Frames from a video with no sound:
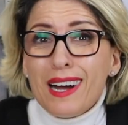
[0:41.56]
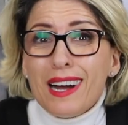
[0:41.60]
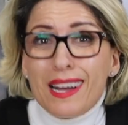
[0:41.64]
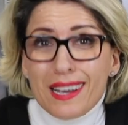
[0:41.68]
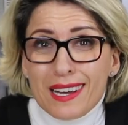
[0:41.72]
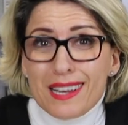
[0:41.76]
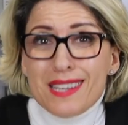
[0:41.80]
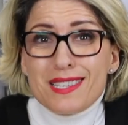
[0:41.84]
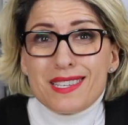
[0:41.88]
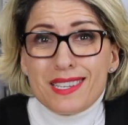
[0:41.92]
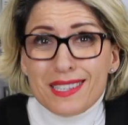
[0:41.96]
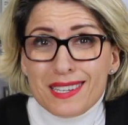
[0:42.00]

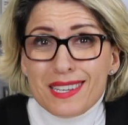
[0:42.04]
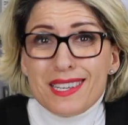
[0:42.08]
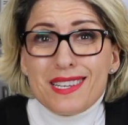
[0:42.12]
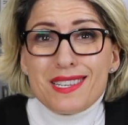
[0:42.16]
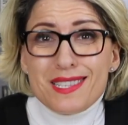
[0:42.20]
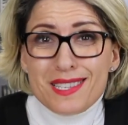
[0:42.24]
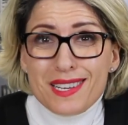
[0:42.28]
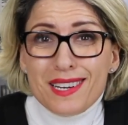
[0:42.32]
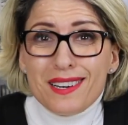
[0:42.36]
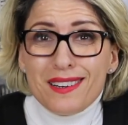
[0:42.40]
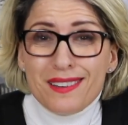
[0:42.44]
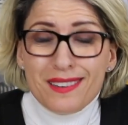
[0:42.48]
Is it
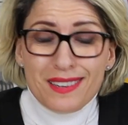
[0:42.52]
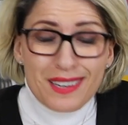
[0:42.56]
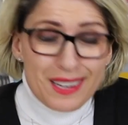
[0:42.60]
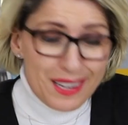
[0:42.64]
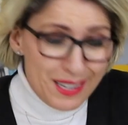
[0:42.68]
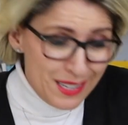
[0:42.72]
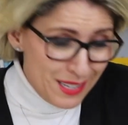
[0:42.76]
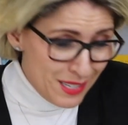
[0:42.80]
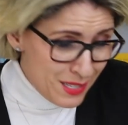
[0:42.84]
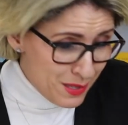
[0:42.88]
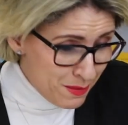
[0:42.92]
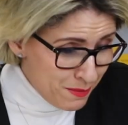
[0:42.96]
easier?
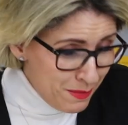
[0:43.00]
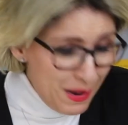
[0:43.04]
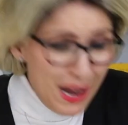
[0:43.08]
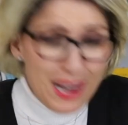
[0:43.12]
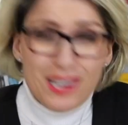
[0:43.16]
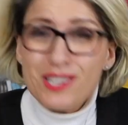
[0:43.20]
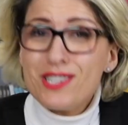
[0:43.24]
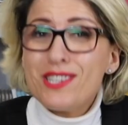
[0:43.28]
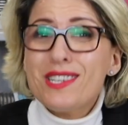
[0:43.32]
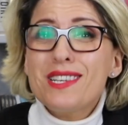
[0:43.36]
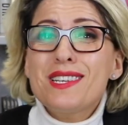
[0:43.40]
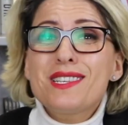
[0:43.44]
It is
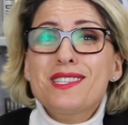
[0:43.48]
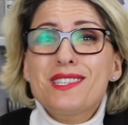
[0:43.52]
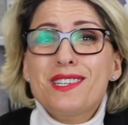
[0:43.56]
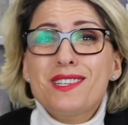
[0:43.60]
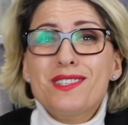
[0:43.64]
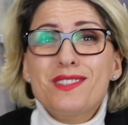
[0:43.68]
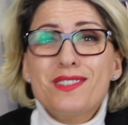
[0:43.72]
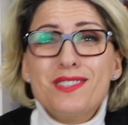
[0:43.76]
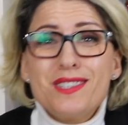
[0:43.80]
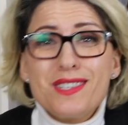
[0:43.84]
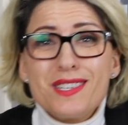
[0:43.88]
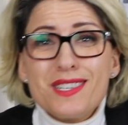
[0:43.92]
much easier
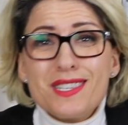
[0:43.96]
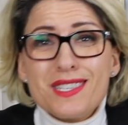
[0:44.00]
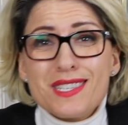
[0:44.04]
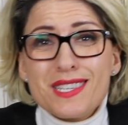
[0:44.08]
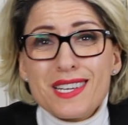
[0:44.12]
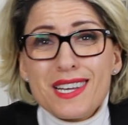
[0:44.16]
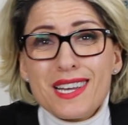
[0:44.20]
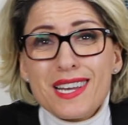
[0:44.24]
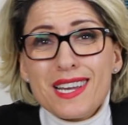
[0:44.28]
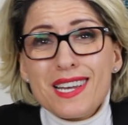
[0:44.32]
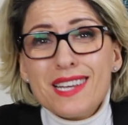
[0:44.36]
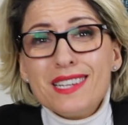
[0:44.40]
to
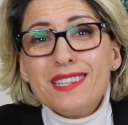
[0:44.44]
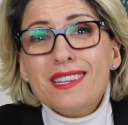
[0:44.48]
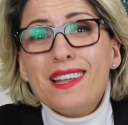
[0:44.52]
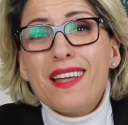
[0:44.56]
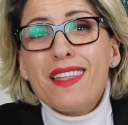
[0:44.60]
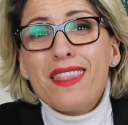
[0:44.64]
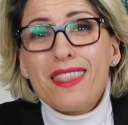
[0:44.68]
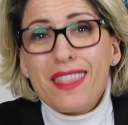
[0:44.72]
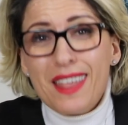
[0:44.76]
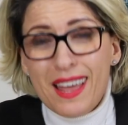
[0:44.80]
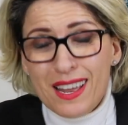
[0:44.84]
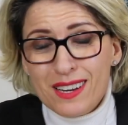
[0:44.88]
succeed
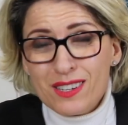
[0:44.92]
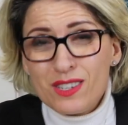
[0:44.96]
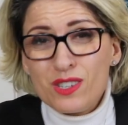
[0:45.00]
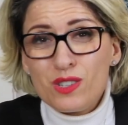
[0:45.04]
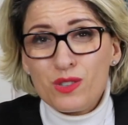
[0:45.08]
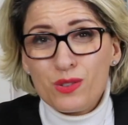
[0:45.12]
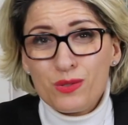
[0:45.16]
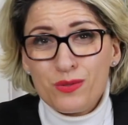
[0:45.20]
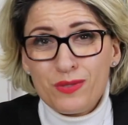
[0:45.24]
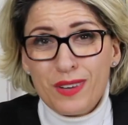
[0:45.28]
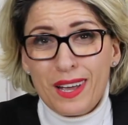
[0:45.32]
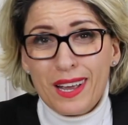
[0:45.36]
than
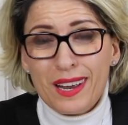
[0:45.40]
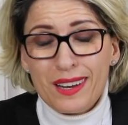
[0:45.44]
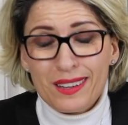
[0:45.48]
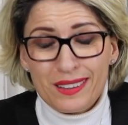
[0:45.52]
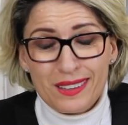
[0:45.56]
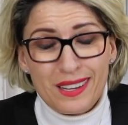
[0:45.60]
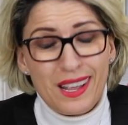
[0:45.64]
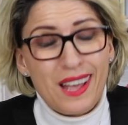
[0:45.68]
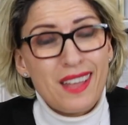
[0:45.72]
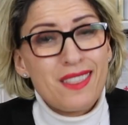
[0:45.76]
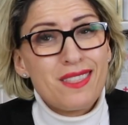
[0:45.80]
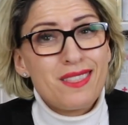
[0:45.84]
to fail.
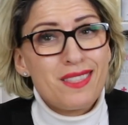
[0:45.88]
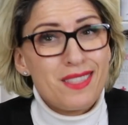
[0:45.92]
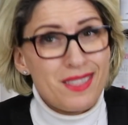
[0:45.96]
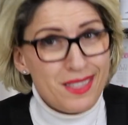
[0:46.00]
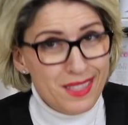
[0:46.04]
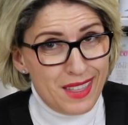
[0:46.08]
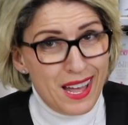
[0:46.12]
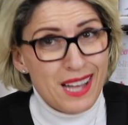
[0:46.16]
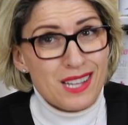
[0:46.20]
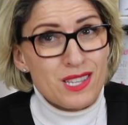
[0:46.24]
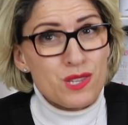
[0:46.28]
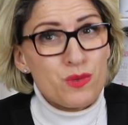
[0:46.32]
And
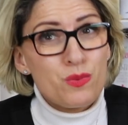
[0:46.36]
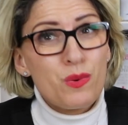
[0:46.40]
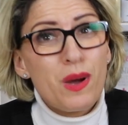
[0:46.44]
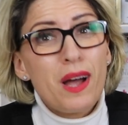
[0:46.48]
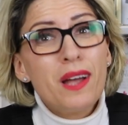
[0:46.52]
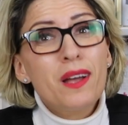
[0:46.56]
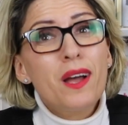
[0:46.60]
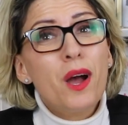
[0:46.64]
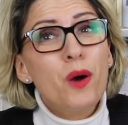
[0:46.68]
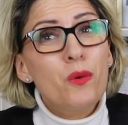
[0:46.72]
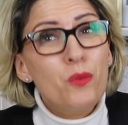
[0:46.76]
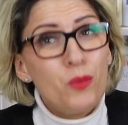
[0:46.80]
that's
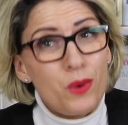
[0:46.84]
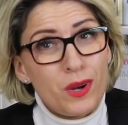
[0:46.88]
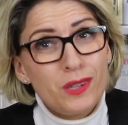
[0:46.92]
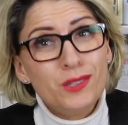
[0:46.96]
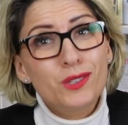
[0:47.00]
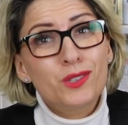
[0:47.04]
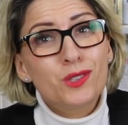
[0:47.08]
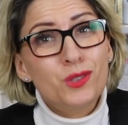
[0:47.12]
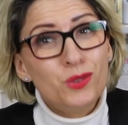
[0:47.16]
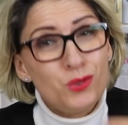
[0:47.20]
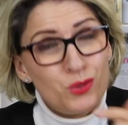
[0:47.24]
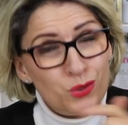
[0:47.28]
why I
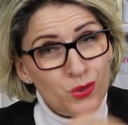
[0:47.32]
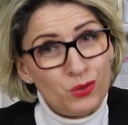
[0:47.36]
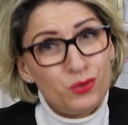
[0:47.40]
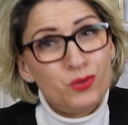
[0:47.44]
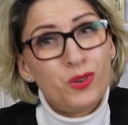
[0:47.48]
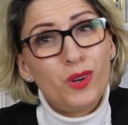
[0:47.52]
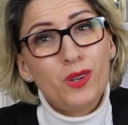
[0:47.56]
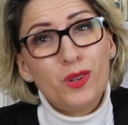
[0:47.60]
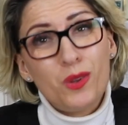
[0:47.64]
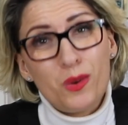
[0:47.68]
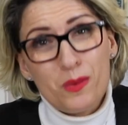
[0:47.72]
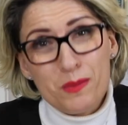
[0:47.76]
want you to
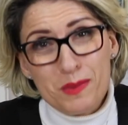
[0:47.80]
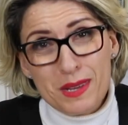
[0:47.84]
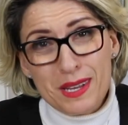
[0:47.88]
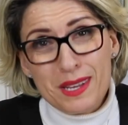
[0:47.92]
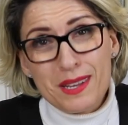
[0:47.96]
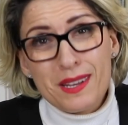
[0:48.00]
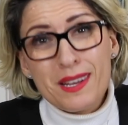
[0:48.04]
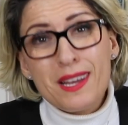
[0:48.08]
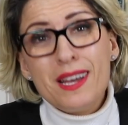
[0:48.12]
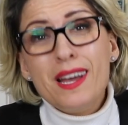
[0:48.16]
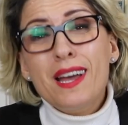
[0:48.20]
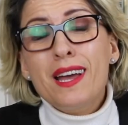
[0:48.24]
follow
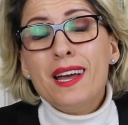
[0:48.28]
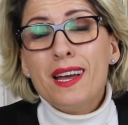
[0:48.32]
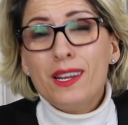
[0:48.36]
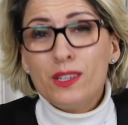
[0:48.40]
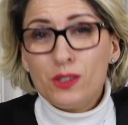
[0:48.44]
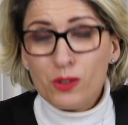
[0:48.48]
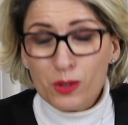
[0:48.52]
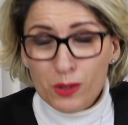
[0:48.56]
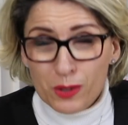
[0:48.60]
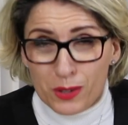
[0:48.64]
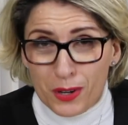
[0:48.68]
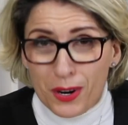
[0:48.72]
me
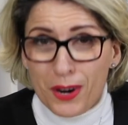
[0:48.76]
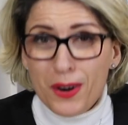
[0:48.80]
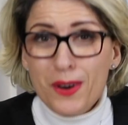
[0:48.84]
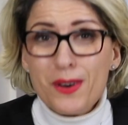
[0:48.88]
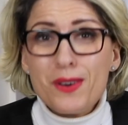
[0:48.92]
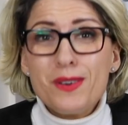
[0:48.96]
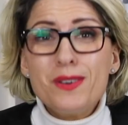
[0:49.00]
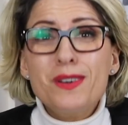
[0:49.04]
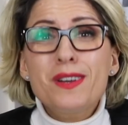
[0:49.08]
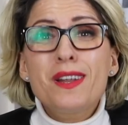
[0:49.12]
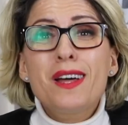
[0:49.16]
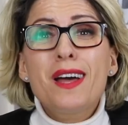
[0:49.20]
to
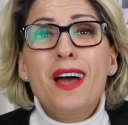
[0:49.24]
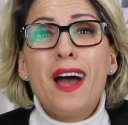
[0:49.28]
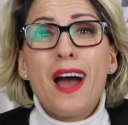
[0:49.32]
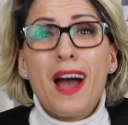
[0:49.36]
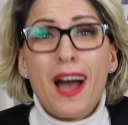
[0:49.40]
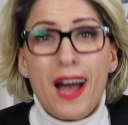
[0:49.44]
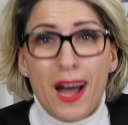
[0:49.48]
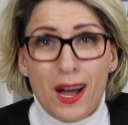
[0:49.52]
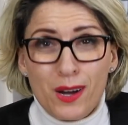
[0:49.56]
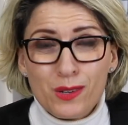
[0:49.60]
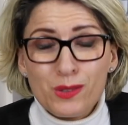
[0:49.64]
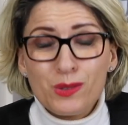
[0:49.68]
learn
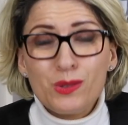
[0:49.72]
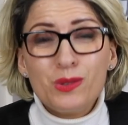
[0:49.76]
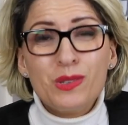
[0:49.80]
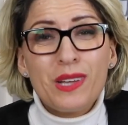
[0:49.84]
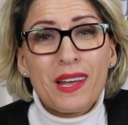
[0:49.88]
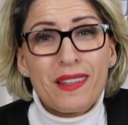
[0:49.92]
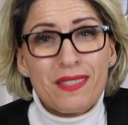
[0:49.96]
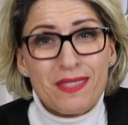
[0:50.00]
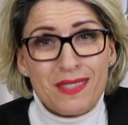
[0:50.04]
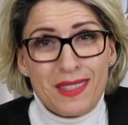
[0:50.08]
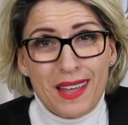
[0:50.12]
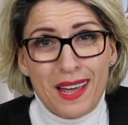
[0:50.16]
how to
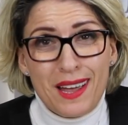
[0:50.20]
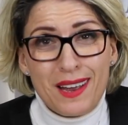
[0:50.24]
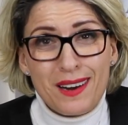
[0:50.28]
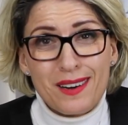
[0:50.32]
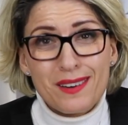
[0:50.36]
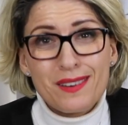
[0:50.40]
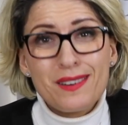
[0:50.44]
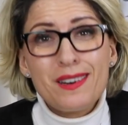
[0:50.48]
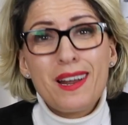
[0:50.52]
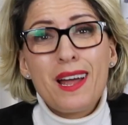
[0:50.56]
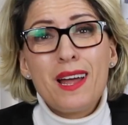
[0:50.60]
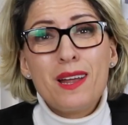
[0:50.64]
get
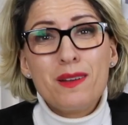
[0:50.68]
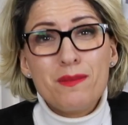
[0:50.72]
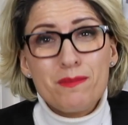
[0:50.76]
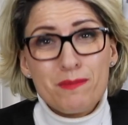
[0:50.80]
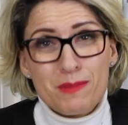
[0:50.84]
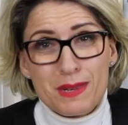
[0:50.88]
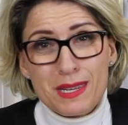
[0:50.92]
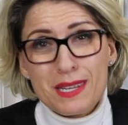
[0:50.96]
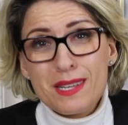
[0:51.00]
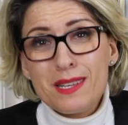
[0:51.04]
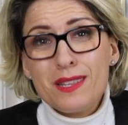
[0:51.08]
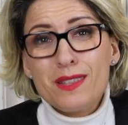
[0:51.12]
there and
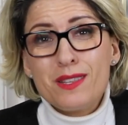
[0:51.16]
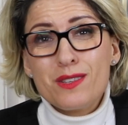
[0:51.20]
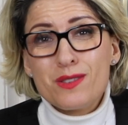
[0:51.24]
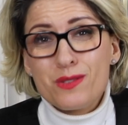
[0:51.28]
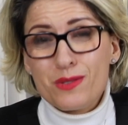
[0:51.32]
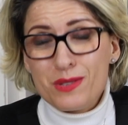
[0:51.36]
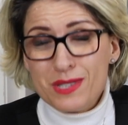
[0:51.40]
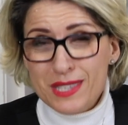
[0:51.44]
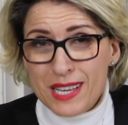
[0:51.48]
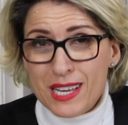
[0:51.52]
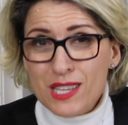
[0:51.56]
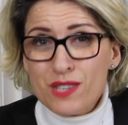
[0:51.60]
be the
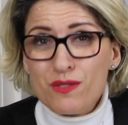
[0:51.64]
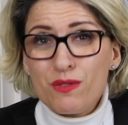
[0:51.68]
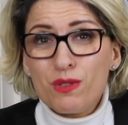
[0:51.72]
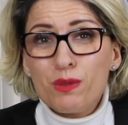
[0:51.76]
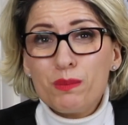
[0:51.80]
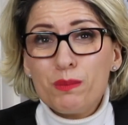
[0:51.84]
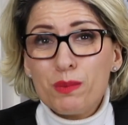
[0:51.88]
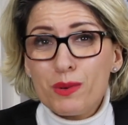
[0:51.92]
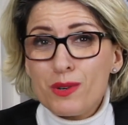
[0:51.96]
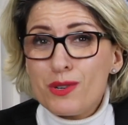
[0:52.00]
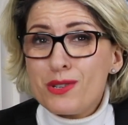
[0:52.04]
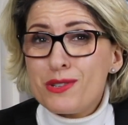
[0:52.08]
successful
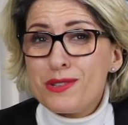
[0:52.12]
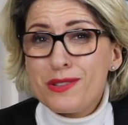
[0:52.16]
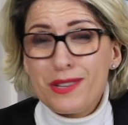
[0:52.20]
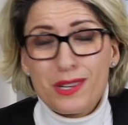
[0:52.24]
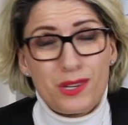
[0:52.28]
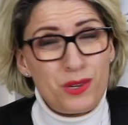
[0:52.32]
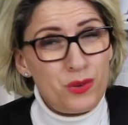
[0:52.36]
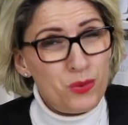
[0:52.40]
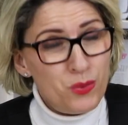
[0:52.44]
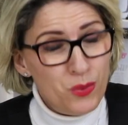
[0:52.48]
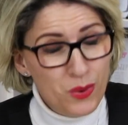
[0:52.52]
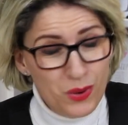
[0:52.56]
person
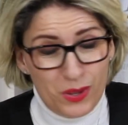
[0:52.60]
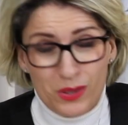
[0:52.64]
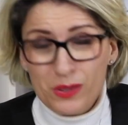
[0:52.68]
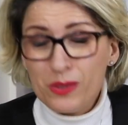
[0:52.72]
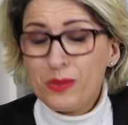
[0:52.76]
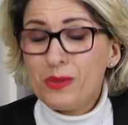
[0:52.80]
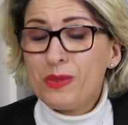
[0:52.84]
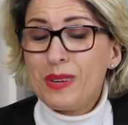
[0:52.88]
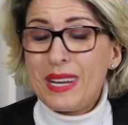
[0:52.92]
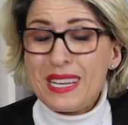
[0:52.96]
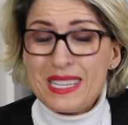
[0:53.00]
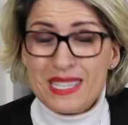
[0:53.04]
that you
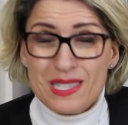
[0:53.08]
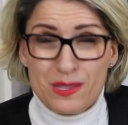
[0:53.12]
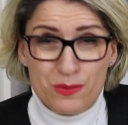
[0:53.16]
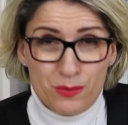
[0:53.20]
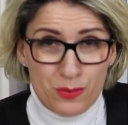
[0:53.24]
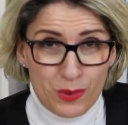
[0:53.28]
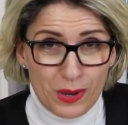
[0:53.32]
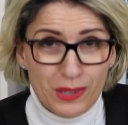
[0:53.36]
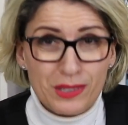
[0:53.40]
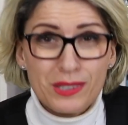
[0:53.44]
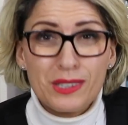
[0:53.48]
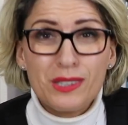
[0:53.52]
always
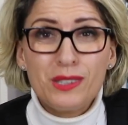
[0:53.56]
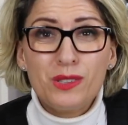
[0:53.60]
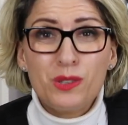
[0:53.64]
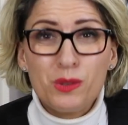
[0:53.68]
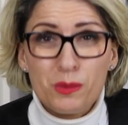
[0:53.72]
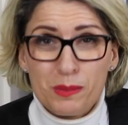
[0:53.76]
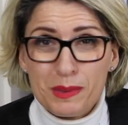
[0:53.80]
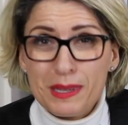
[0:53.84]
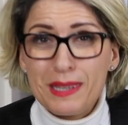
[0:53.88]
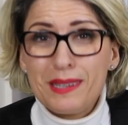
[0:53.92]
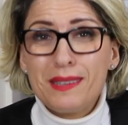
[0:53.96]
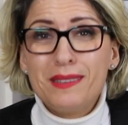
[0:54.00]
wanted
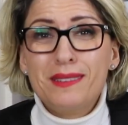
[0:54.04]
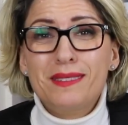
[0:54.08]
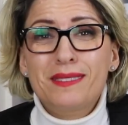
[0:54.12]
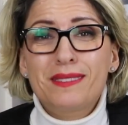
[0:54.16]
to be.